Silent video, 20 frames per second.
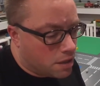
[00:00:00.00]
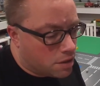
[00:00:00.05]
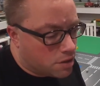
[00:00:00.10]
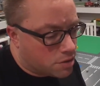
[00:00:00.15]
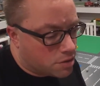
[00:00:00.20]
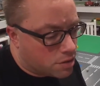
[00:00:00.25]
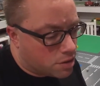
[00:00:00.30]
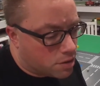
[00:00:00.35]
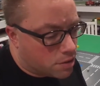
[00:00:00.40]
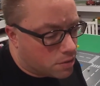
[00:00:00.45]

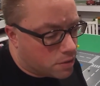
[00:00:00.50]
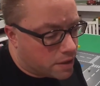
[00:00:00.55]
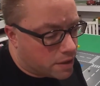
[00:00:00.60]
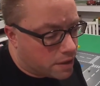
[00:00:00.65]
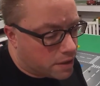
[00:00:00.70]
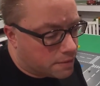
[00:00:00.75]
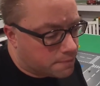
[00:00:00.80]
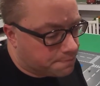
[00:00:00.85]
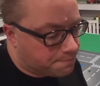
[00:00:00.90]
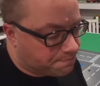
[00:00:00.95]
So
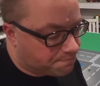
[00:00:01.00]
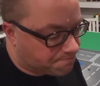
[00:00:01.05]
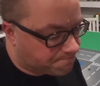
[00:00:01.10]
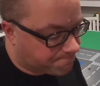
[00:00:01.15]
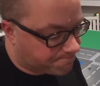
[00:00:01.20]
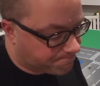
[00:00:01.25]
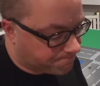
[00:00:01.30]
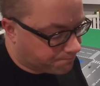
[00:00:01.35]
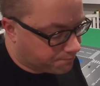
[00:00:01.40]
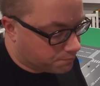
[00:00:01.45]
uh,
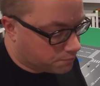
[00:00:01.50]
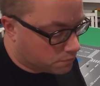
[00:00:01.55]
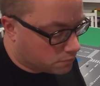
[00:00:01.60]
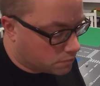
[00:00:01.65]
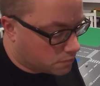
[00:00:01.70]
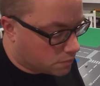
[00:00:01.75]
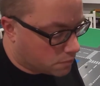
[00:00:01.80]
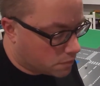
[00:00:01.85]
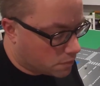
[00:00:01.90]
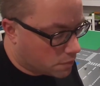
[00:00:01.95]

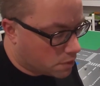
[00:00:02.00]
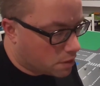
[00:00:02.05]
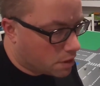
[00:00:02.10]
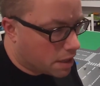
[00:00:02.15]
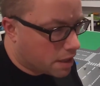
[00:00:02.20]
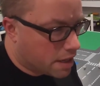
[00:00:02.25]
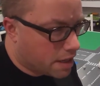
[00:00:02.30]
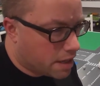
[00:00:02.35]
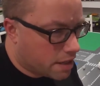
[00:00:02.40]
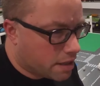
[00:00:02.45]

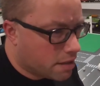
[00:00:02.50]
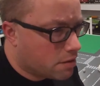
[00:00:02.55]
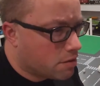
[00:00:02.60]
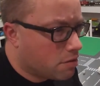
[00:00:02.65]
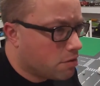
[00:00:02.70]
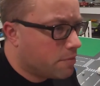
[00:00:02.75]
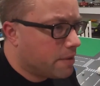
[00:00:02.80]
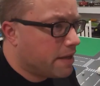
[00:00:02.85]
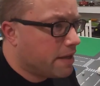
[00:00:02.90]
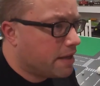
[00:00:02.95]
I kind of got it
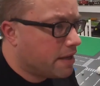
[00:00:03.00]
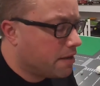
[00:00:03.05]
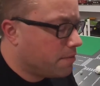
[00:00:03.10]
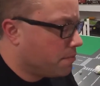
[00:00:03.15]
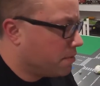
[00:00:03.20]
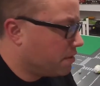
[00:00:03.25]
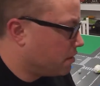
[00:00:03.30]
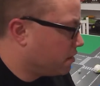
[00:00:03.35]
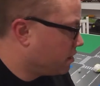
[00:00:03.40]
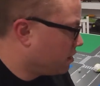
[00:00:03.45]
all in my
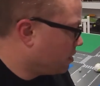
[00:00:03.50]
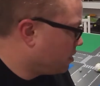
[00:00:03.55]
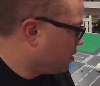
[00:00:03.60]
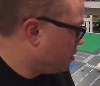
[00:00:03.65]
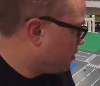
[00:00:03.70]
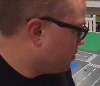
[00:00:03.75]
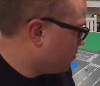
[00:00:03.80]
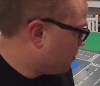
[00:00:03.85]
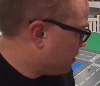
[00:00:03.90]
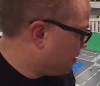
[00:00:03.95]
head, but
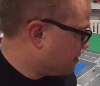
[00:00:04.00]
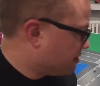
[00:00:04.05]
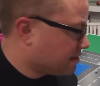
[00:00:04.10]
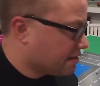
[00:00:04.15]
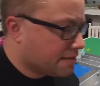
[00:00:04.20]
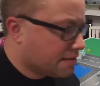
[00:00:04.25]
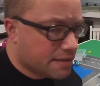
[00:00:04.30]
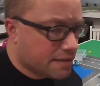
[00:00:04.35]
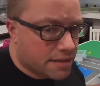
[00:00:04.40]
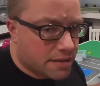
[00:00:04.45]

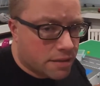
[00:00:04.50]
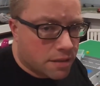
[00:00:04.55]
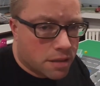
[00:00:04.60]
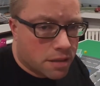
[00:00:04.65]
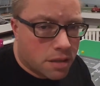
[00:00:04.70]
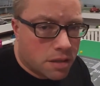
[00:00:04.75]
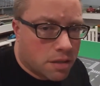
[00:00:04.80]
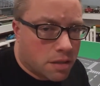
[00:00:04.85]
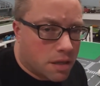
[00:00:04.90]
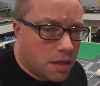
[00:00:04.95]
basically
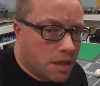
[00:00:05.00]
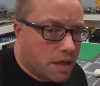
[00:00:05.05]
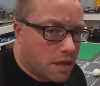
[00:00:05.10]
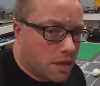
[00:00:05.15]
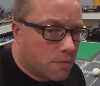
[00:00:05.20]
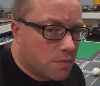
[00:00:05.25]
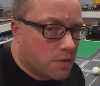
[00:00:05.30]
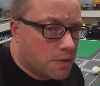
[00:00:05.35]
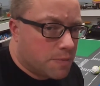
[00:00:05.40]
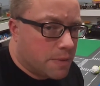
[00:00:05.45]

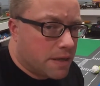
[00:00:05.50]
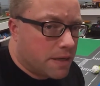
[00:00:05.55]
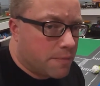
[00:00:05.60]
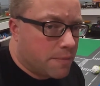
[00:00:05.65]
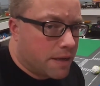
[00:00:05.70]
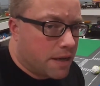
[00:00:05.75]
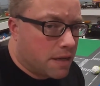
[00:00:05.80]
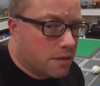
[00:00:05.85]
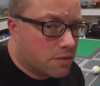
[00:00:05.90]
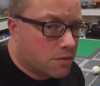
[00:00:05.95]
uh, we spent
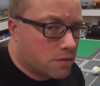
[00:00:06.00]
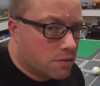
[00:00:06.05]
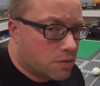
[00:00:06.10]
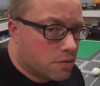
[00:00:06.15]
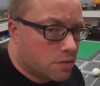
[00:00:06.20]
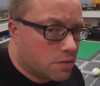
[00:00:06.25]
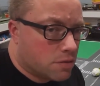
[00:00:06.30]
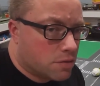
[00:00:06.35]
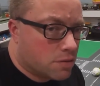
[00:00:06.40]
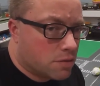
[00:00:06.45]
about
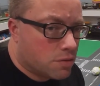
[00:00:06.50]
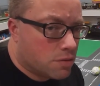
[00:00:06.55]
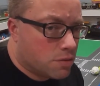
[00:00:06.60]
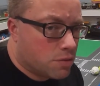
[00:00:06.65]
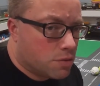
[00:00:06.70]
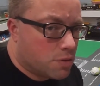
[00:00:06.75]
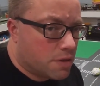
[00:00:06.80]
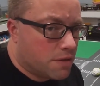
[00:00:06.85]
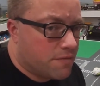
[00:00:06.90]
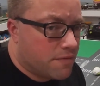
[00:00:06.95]

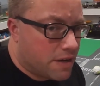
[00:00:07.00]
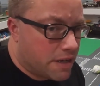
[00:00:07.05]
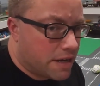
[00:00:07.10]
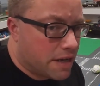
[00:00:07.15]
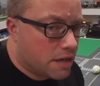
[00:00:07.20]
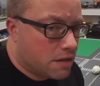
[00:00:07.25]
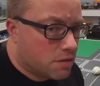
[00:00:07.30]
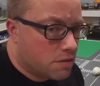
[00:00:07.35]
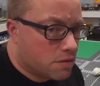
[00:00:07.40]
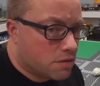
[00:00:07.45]
twenty-five
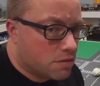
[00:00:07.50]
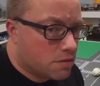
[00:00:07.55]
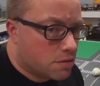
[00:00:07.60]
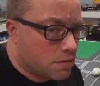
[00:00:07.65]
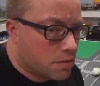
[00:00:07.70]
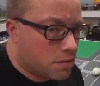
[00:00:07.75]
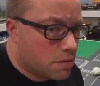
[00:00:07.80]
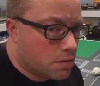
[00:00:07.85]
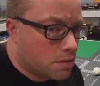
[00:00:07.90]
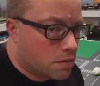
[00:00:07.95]

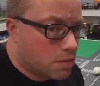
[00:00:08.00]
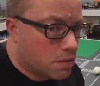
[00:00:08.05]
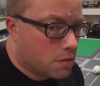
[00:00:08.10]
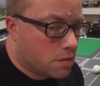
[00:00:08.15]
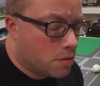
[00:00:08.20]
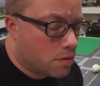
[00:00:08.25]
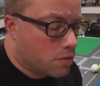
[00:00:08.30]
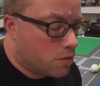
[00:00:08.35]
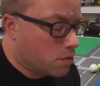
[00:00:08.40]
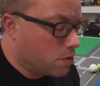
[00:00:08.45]
dollars
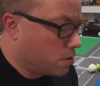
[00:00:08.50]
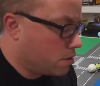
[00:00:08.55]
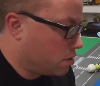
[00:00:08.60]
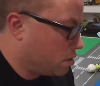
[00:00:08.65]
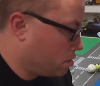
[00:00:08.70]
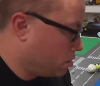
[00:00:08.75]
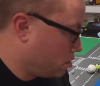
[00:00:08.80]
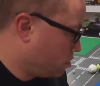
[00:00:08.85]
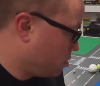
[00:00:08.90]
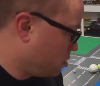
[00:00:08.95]

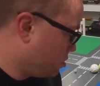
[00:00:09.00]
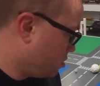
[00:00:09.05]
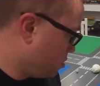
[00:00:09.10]
on